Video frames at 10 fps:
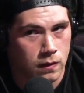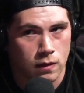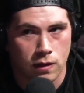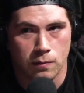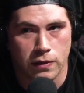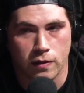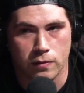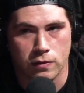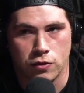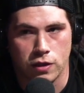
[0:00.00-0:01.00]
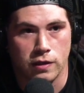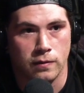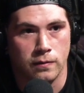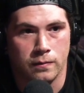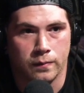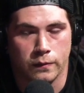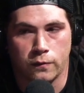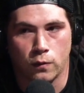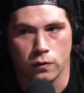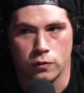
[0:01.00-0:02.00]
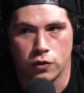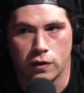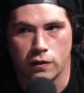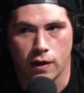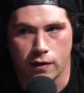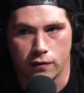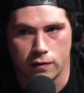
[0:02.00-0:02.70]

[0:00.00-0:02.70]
in P W G before Lucha Underground.